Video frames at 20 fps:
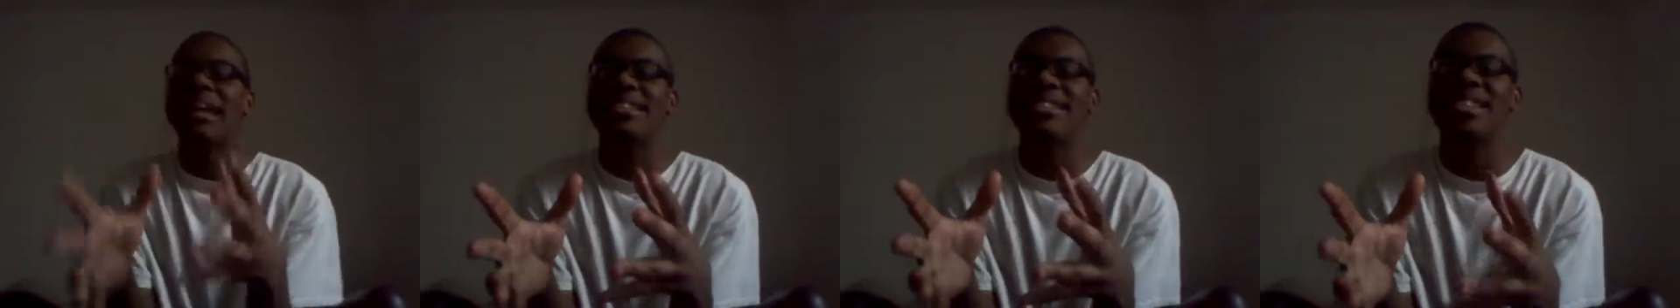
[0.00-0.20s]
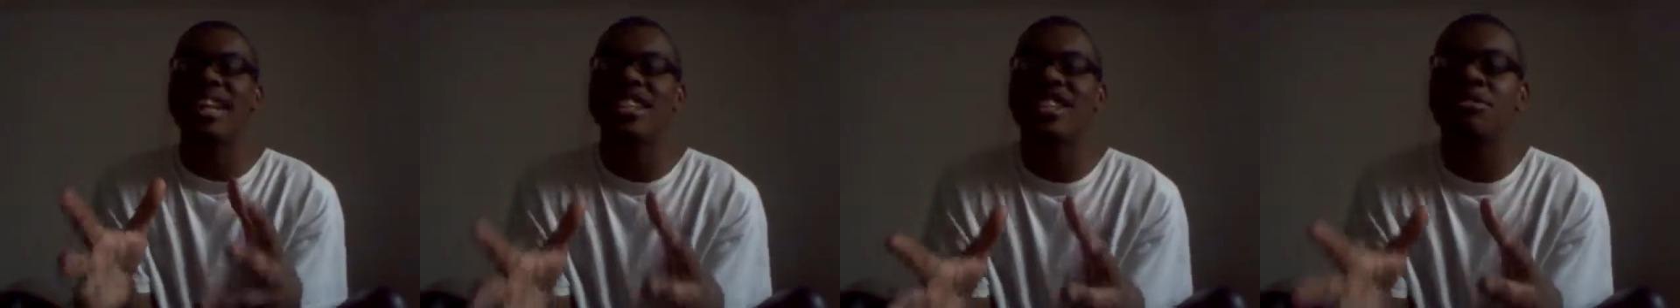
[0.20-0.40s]

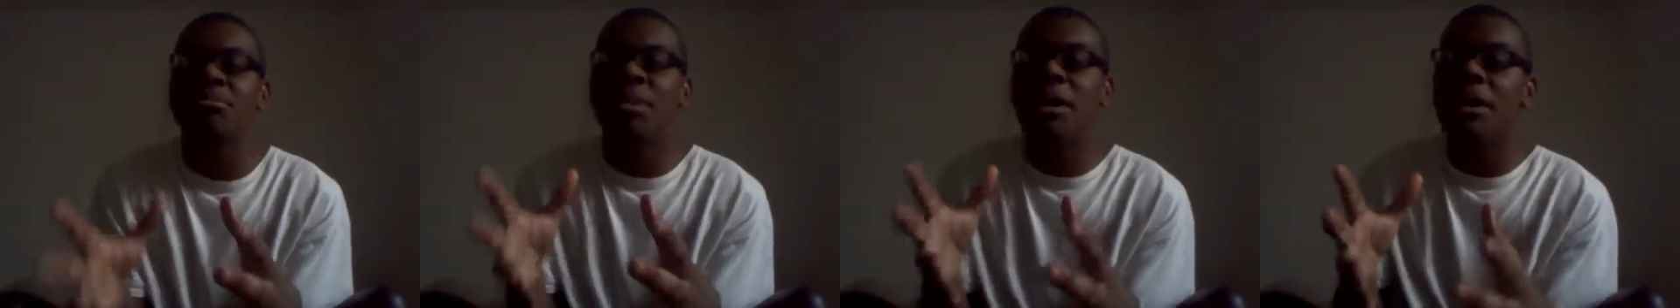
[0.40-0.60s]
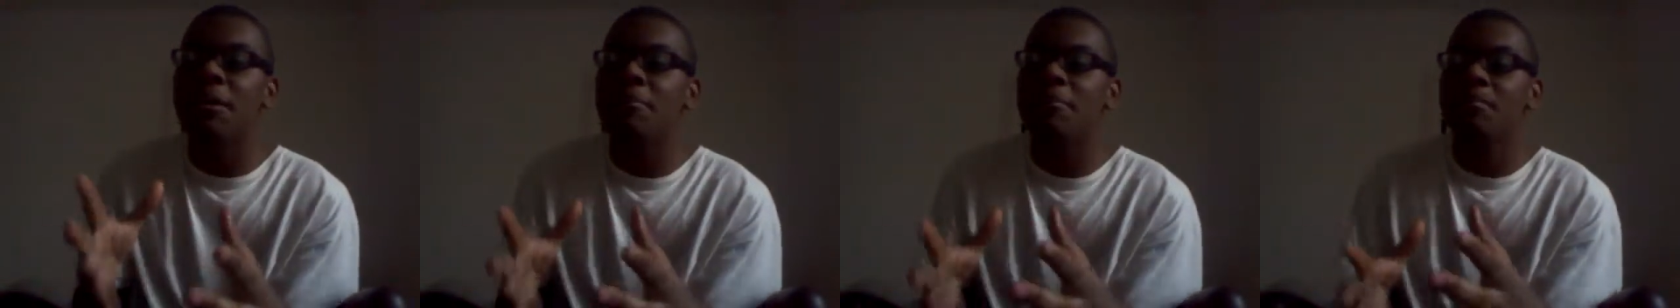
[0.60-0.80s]

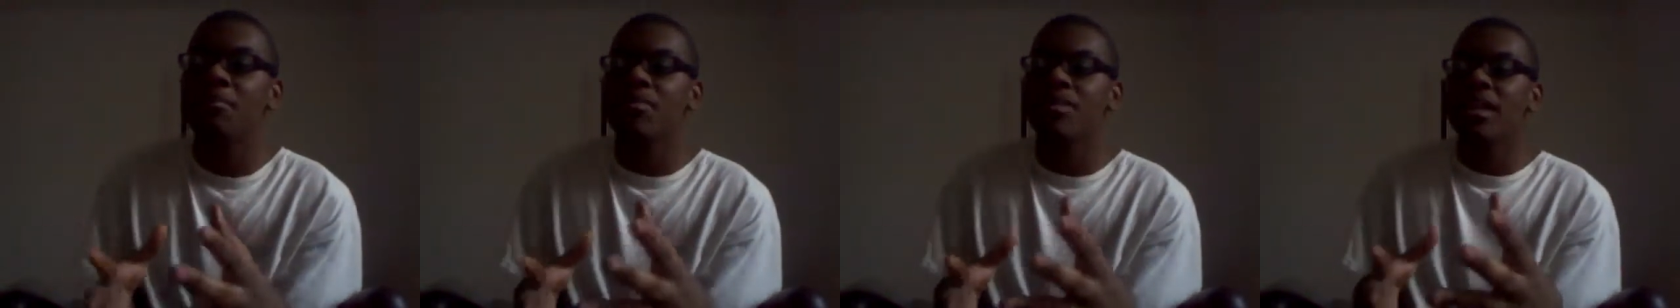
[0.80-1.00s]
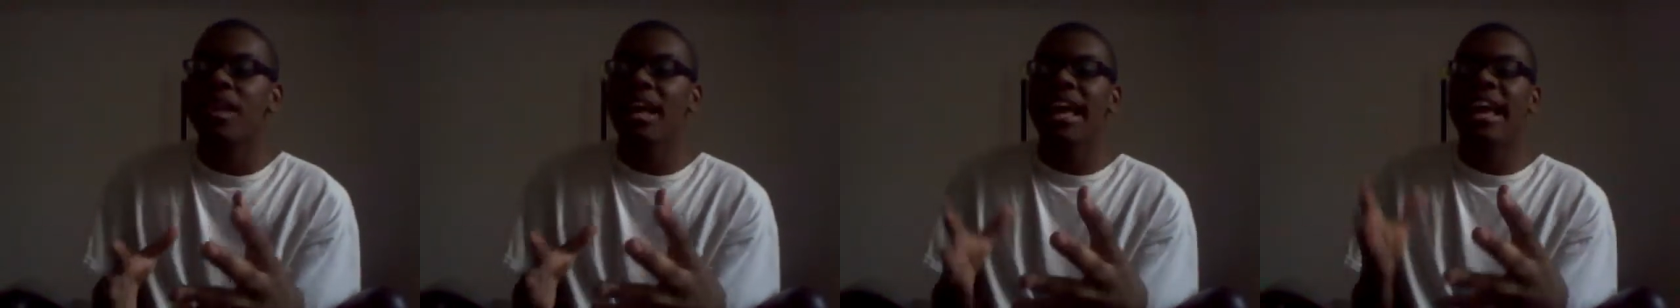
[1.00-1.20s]
it's
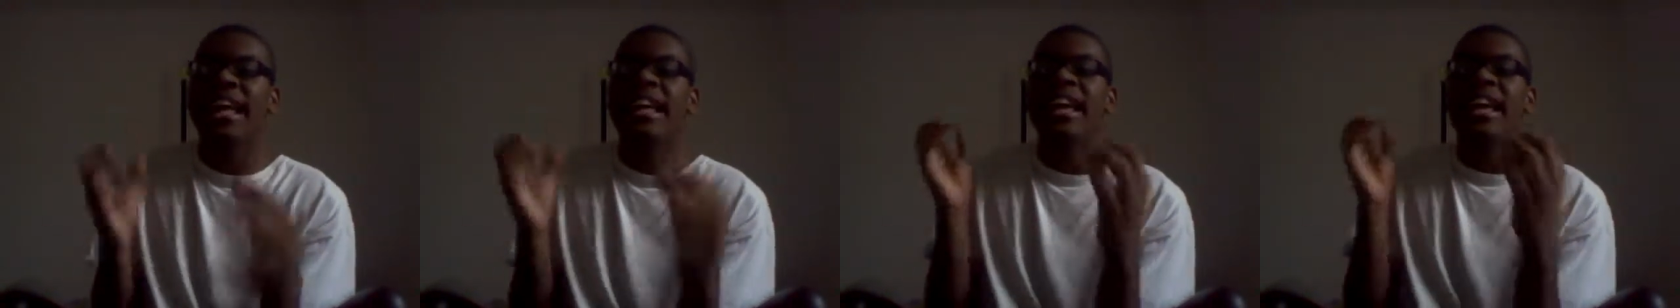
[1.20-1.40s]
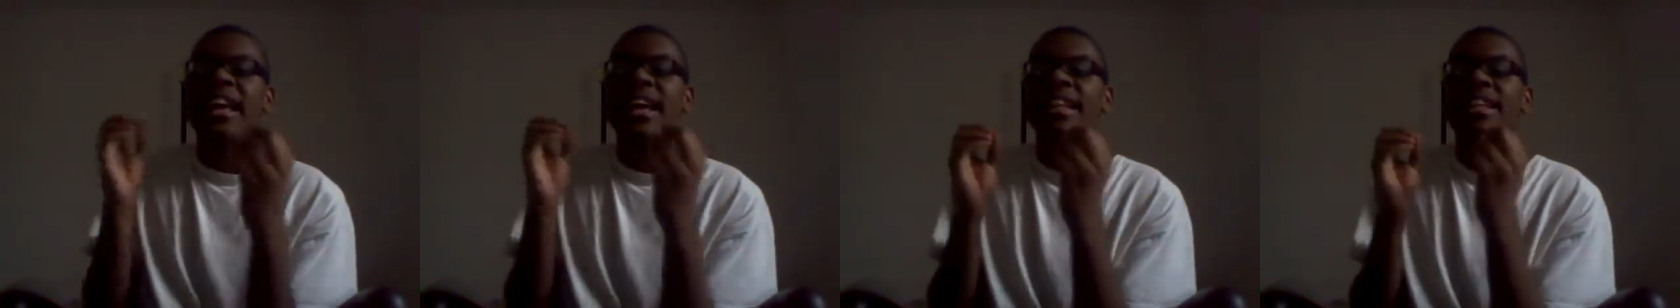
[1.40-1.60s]
not
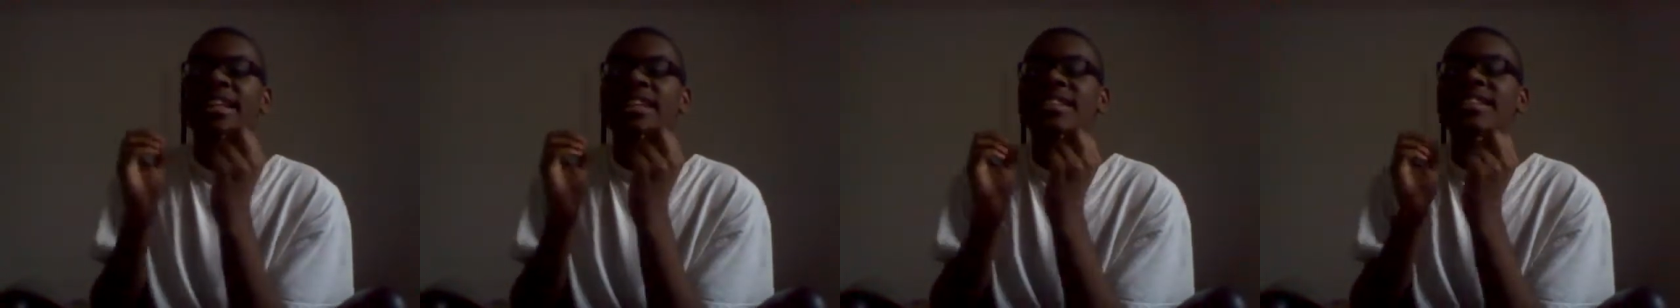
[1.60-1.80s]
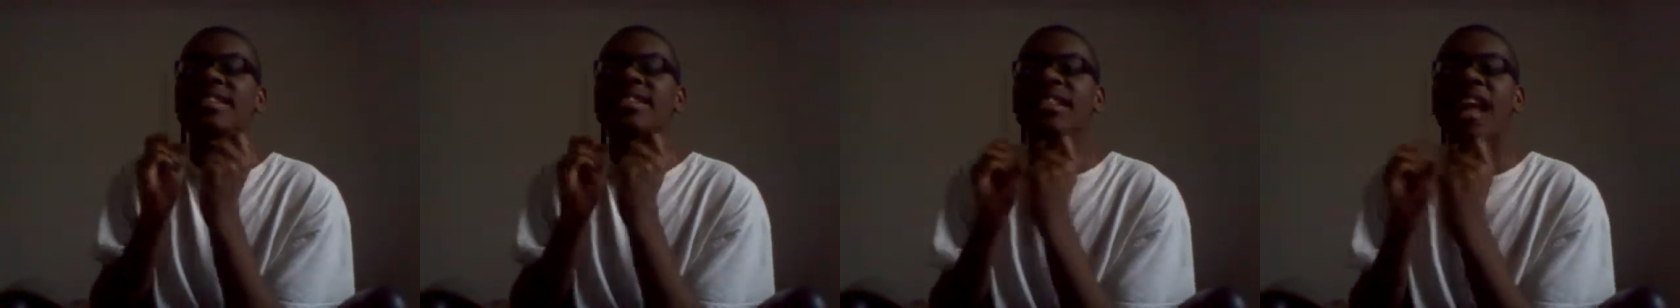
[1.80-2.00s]
like
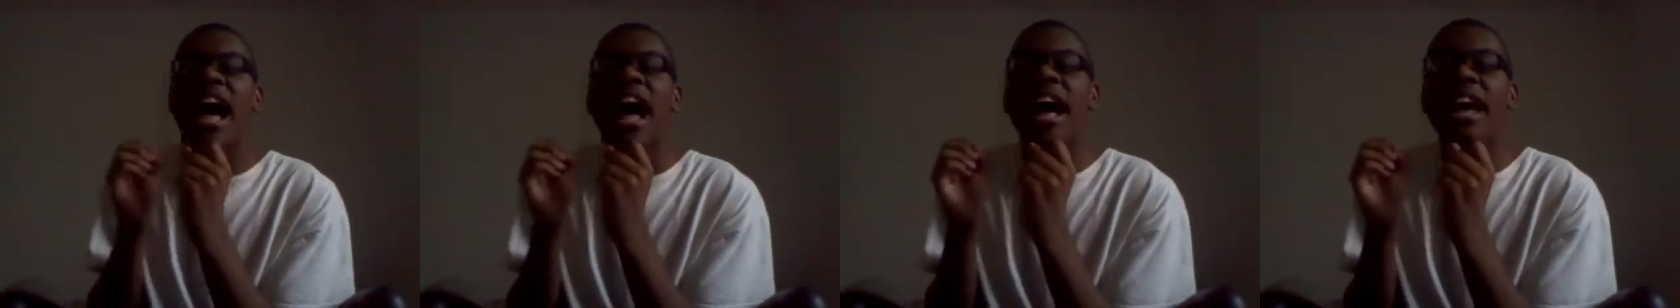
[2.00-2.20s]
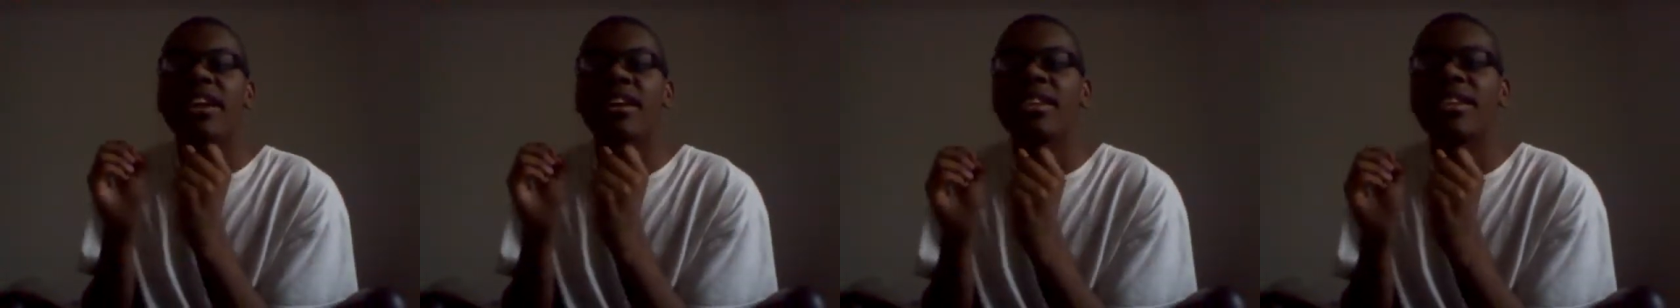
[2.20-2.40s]
something you'll
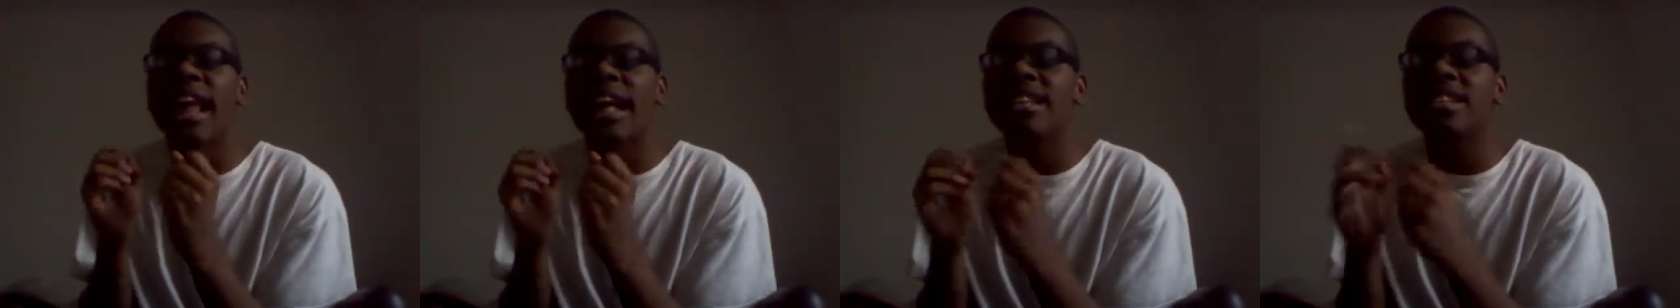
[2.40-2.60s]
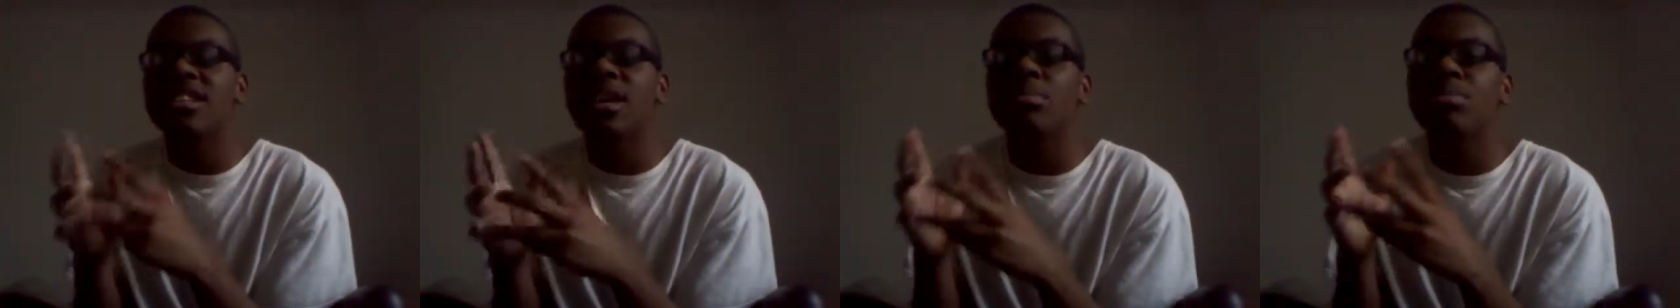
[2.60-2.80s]
go
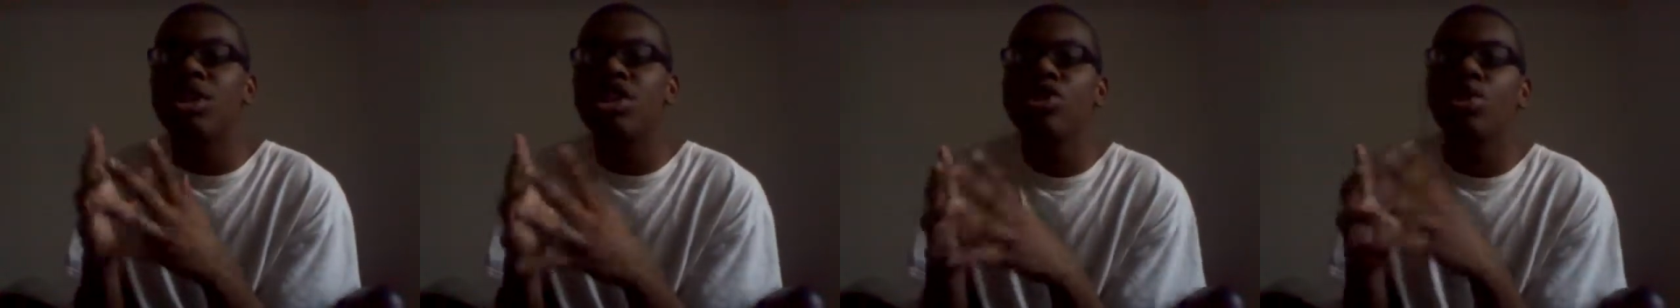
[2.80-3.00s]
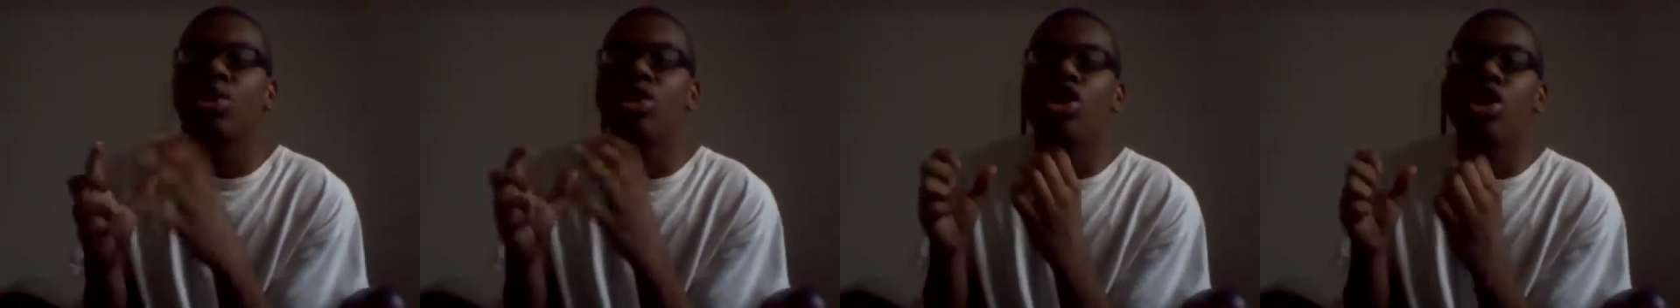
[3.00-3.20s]
out to
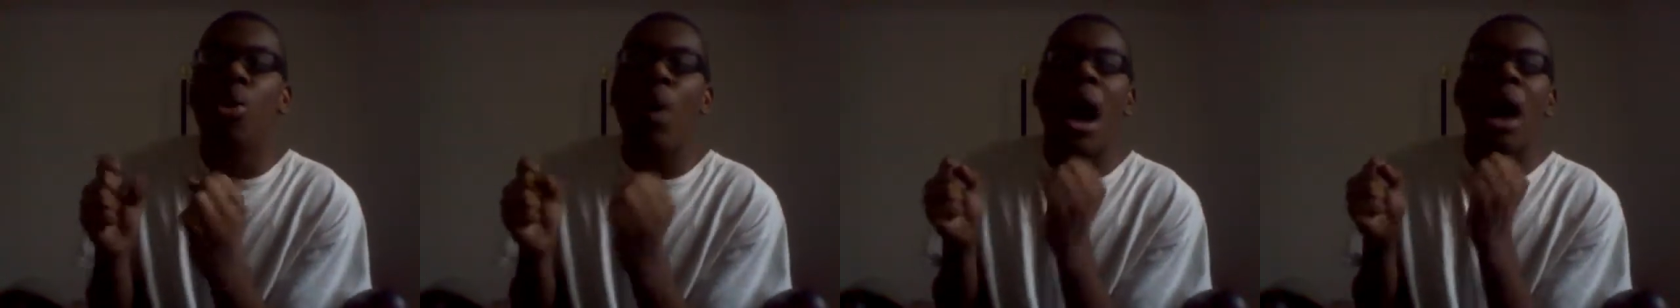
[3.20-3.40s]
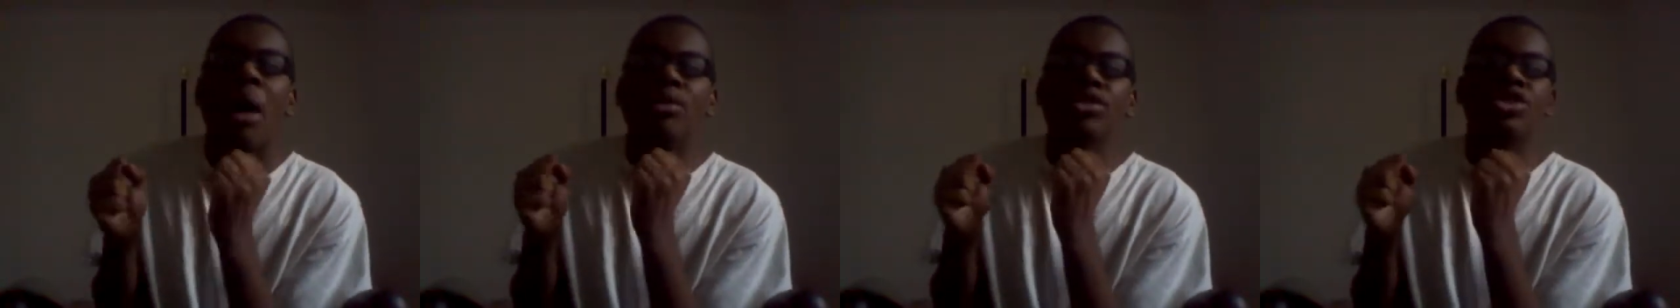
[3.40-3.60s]
go and
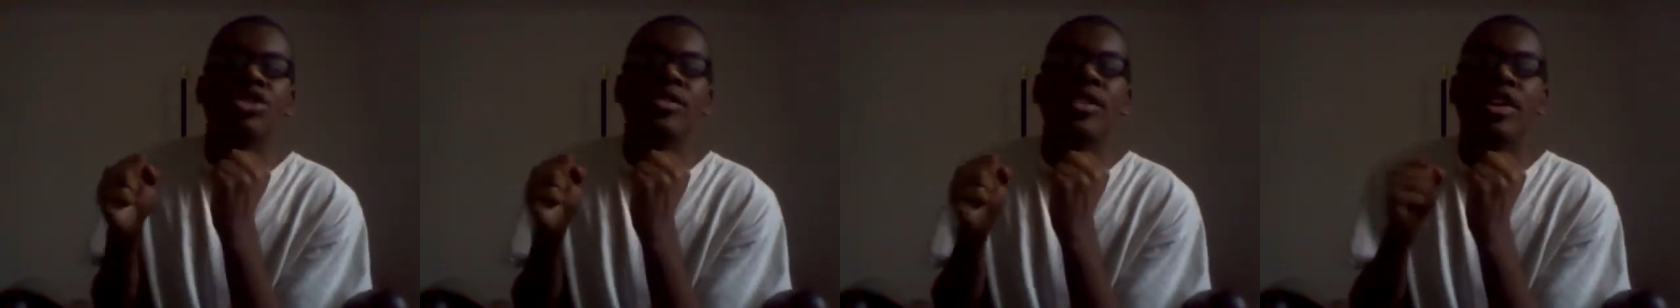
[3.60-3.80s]
hear it.